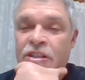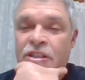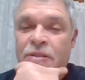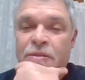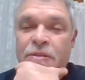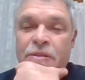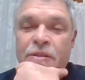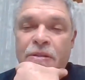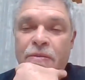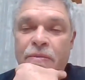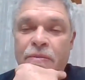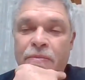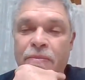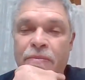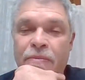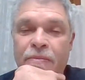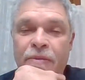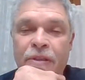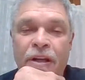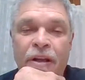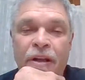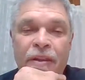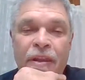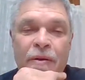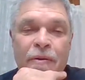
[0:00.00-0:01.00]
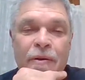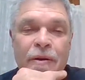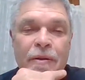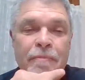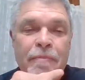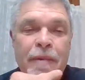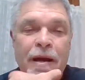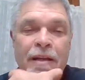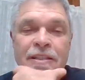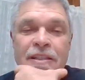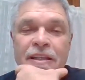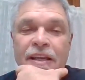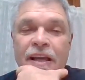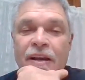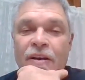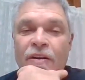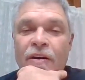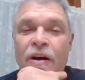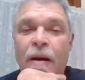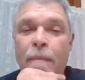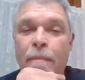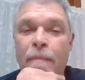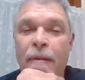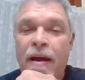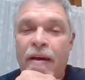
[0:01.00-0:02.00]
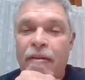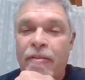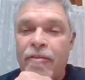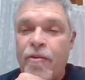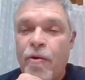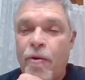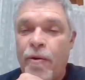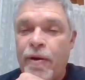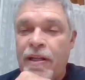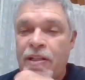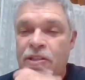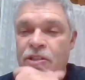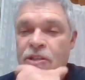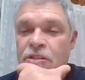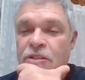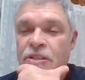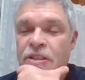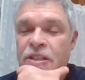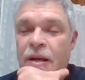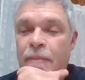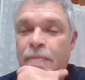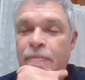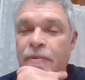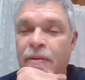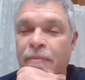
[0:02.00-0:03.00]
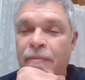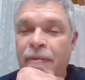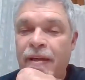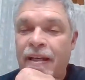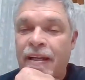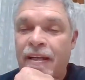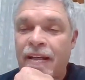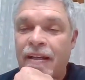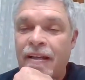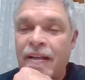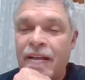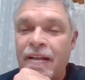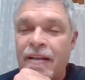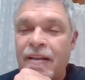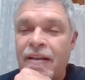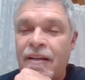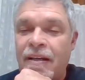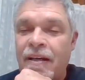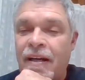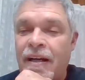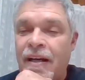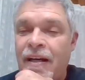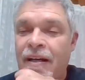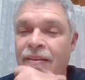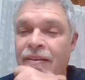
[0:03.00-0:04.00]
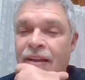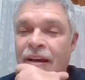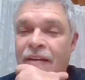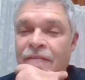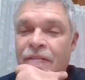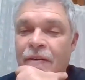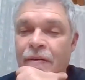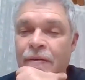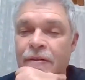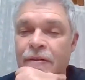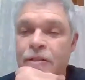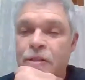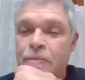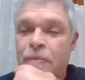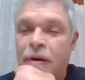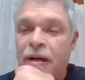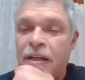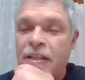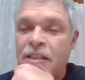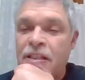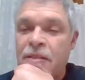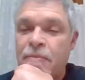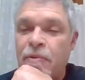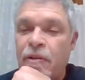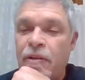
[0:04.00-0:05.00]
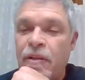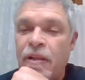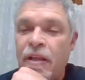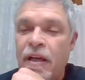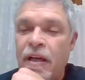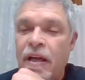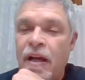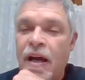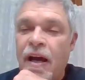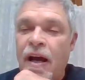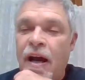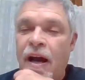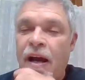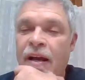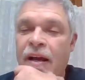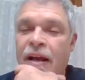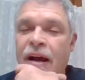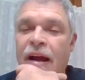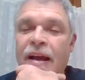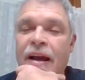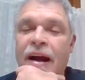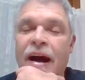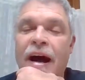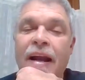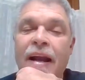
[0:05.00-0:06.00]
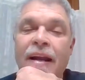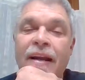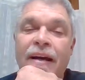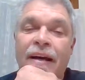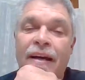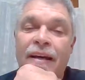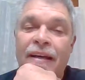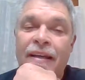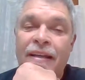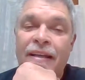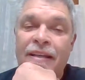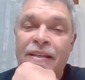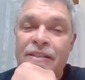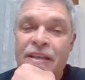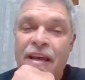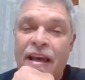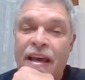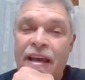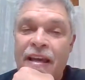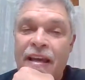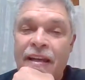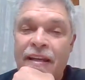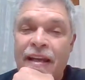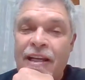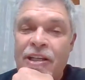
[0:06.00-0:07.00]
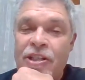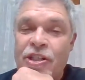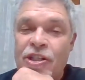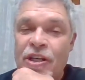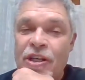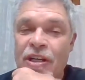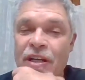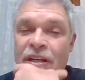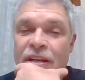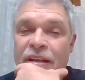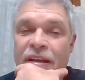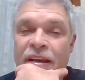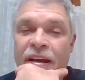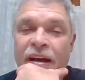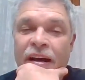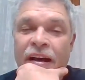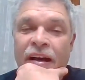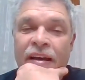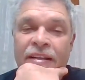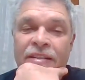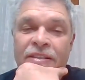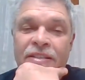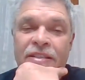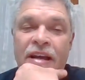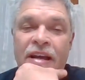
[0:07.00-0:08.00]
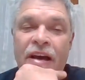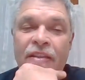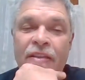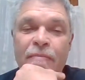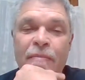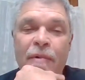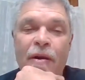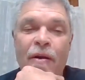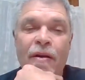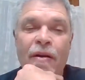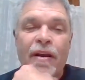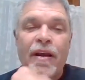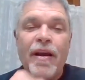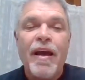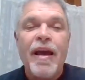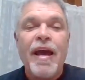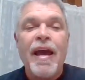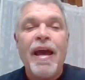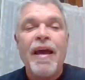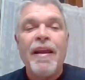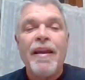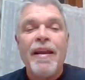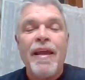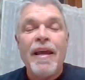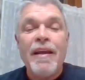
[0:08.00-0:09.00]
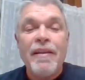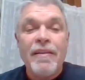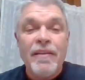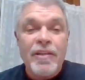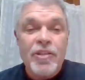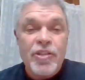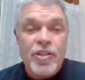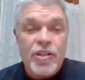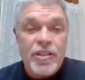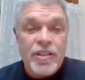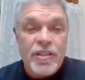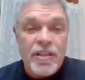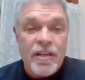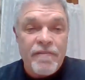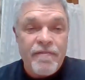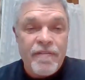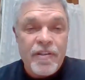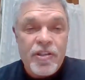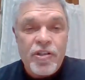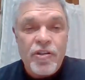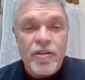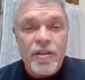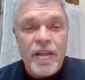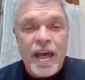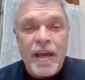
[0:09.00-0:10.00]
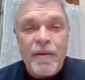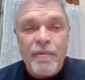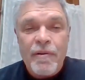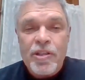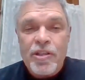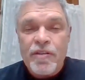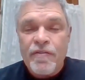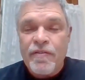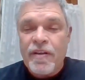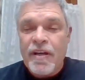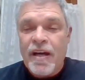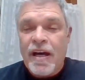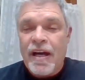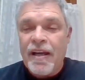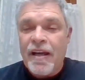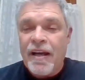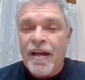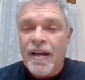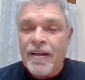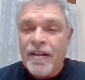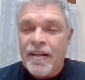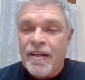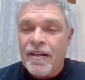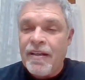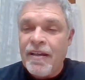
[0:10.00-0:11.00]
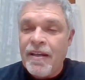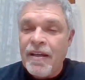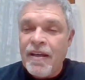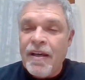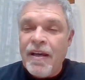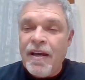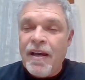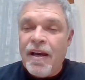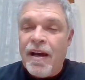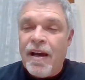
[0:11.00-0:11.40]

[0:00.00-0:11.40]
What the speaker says: just to, they were about to get caught by authorities, just dumped them in. Not very responsible. Guyana is a nation in South America, and English is the official language of Guyana.